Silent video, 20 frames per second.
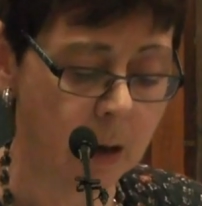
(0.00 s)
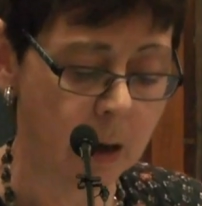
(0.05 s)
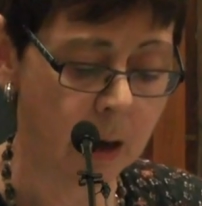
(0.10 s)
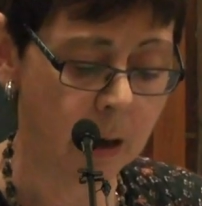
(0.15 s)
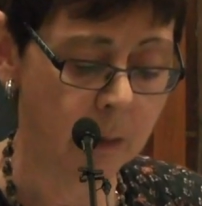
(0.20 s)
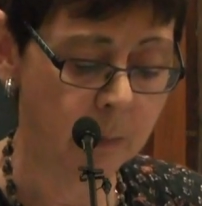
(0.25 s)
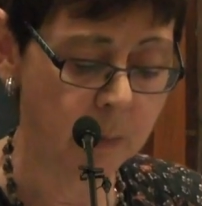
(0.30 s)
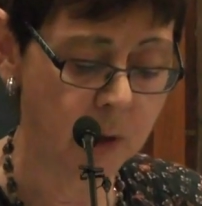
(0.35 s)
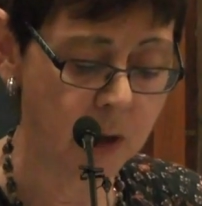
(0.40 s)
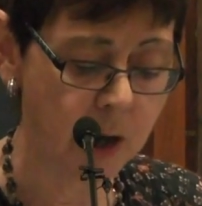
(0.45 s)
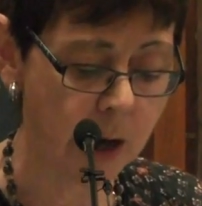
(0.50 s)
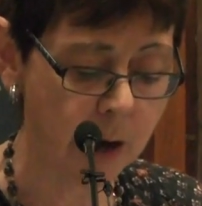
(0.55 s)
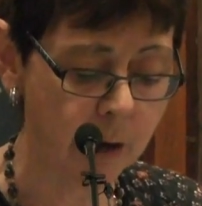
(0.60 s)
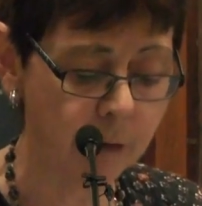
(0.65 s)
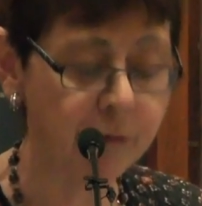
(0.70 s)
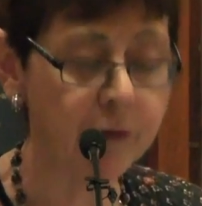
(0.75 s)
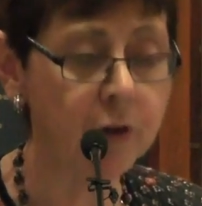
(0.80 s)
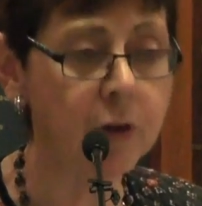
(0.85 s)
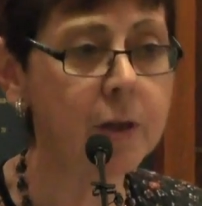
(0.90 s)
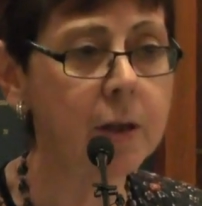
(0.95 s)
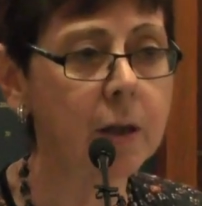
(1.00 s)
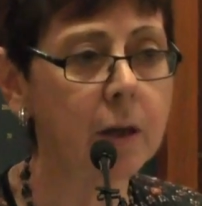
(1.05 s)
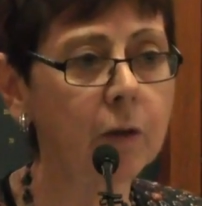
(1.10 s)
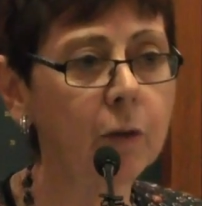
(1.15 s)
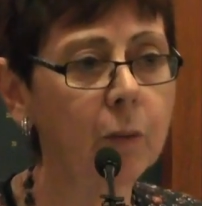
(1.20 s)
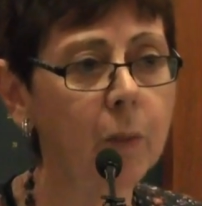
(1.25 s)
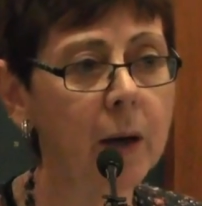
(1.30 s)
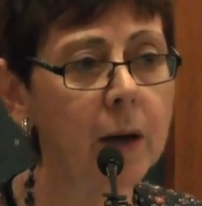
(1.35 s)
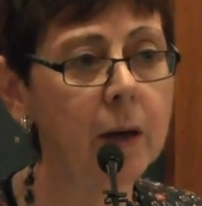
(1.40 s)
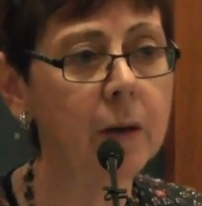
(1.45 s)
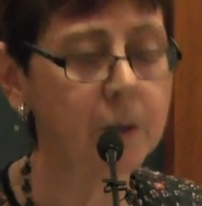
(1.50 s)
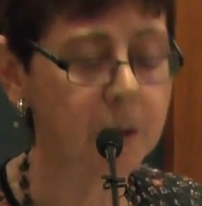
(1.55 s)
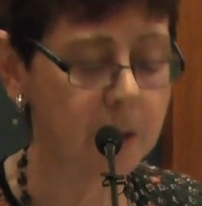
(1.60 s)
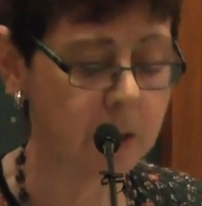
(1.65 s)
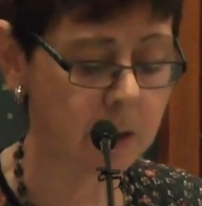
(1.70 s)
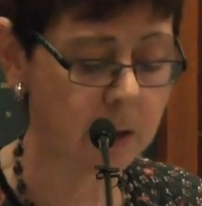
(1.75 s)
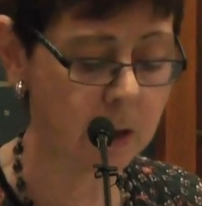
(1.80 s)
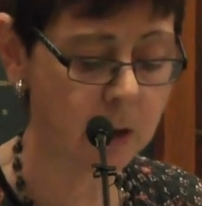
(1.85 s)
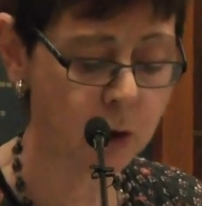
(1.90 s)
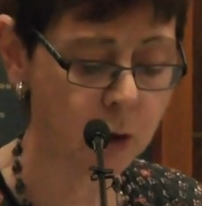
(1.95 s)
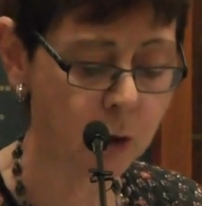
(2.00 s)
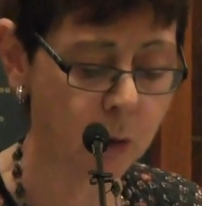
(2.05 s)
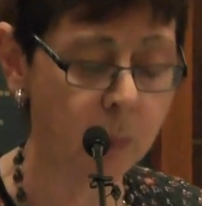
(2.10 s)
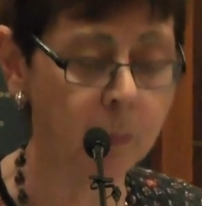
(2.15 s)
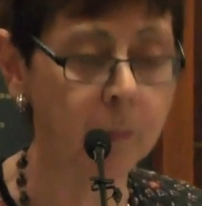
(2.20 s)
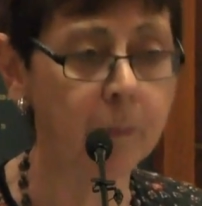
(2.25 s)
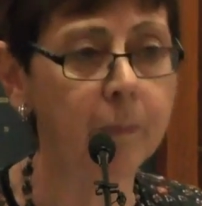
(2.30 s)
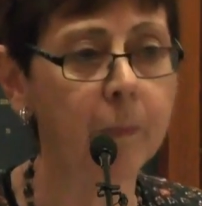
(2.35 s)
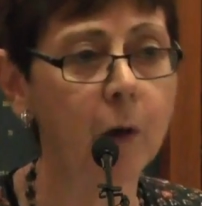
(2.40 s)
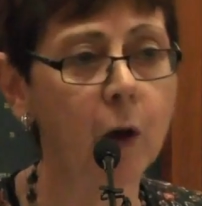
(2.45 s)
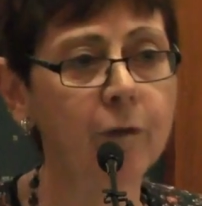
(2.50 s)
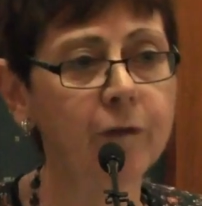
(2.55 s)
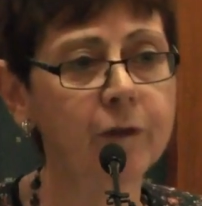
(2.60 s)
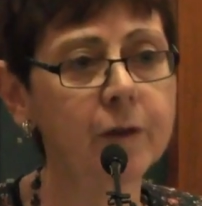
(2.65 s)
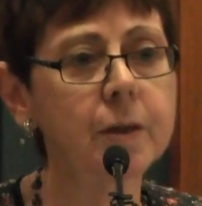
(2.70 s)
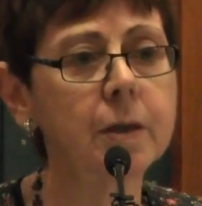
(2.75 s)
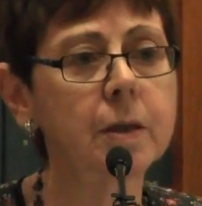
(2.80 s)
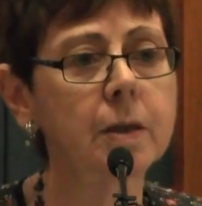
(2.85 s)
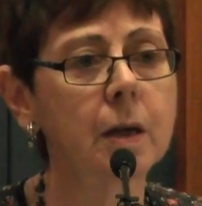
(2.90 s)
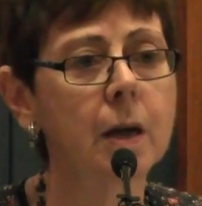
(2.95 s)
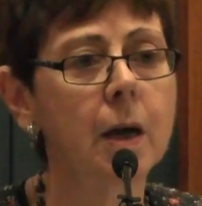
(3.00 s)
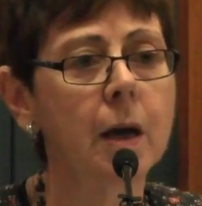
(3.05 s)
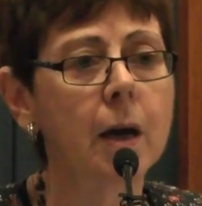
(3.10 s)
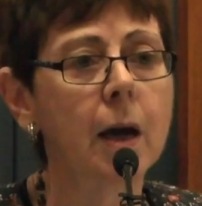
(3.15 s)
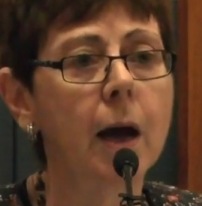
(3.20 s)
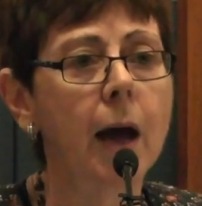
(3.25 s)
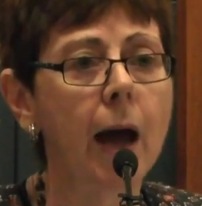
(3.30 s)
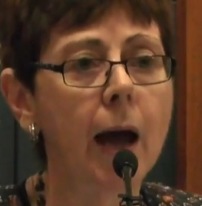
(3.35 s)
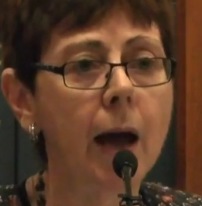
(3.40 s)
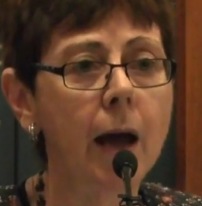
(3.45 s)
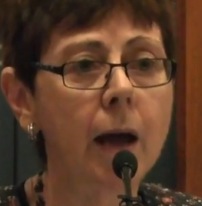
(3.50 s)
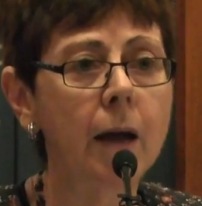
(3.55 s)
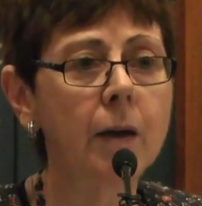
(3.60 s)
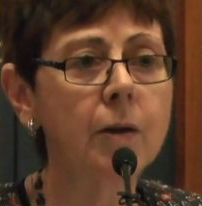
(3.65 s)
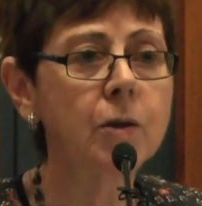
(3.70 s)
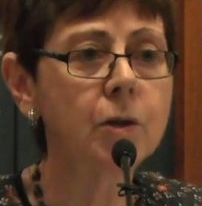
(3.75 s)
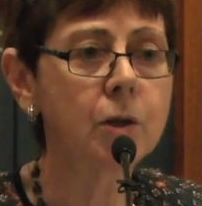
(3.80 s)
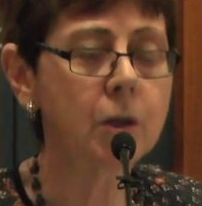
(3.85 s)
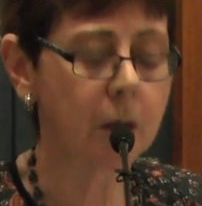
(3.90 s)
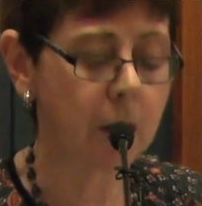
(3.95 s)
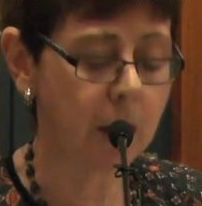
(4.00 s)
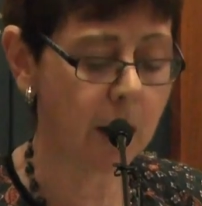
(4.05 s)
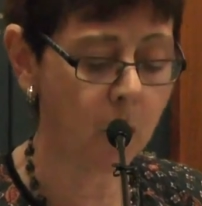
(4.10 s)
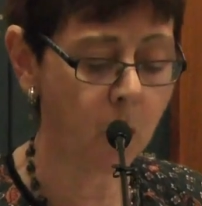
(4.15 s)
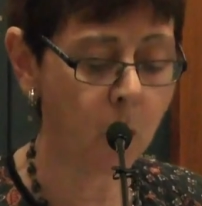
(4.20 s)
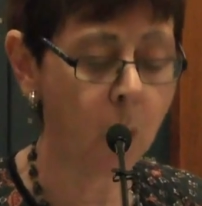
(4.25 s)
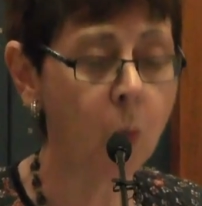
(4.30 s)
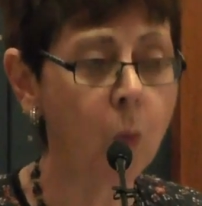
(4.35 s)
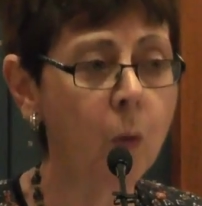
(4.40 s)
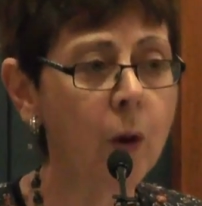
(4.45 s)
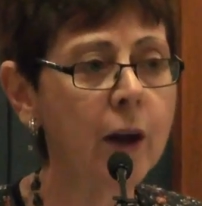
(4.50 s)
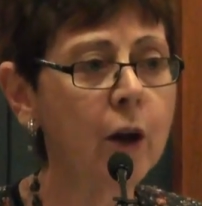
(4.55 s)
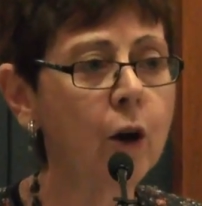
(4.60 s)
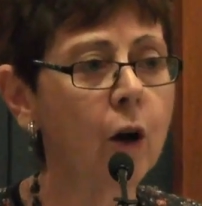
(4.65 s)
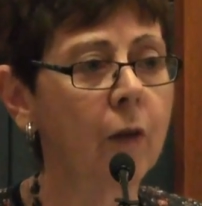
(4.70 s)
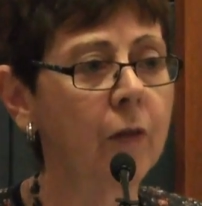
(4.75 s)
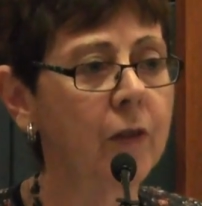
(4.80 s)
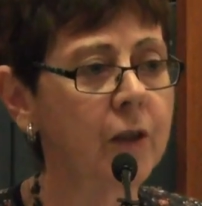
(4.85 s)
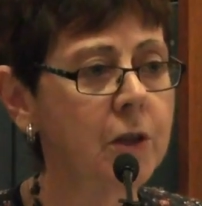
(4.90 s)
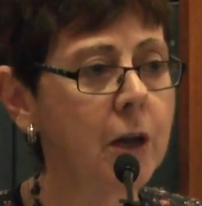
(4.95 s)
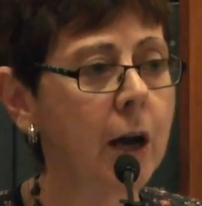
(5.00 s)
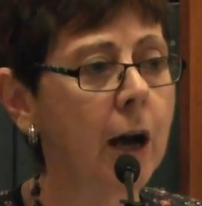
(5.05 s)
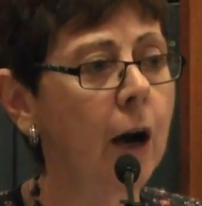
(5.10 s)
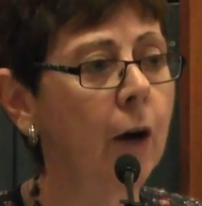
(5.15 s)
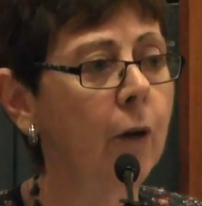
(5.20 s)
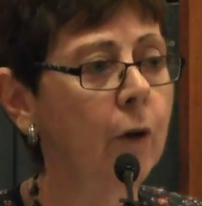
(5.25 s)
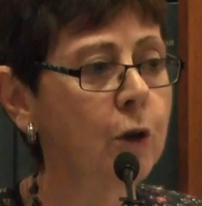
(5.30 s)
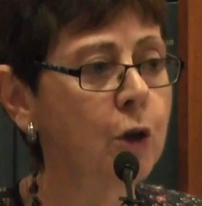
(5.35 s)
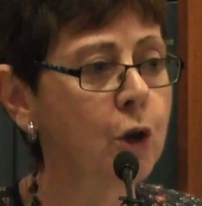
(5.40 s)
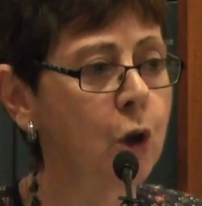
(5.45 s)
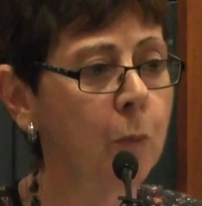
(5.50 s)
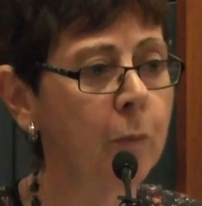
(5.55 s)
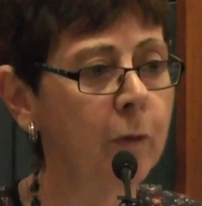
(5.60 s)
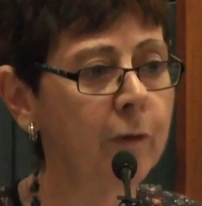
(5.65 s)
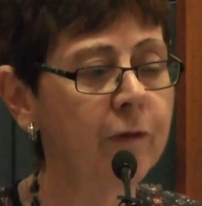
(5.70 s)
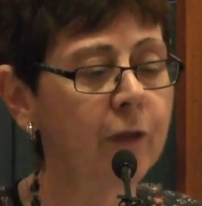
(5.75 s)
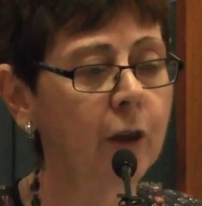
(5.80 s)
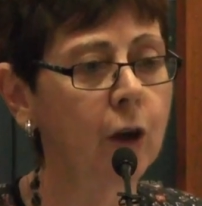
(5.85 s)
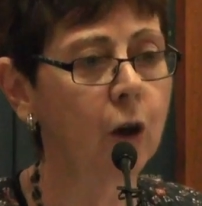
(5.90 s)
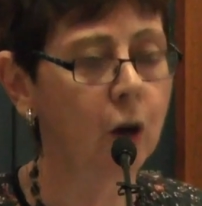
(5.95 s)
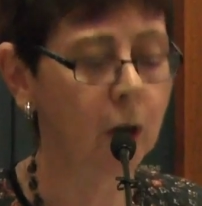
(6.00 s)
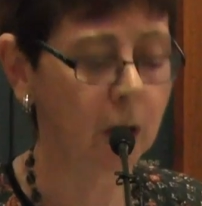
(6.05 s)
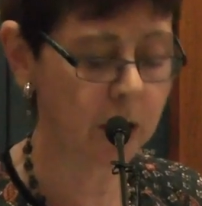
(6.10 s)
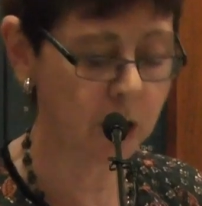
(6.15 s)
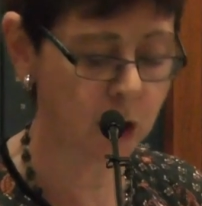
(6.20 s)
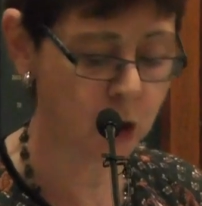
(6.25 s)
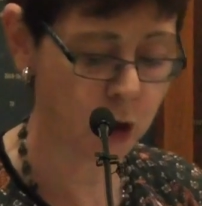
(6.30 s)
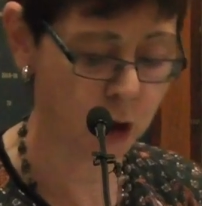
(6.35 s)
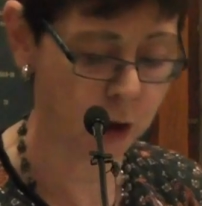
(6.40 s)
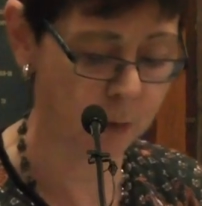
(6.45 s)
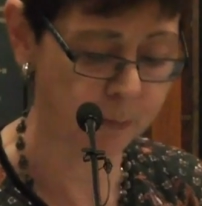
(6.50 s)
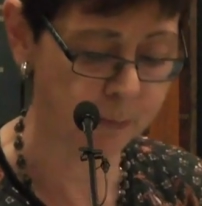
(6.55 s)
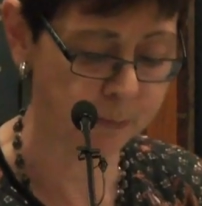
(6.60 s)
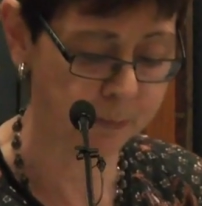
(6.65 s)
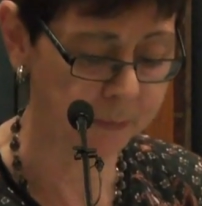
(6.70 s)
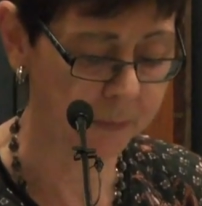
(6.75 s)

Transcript: TAFE, New South Wales Central Office, and we got the tower on top of the college.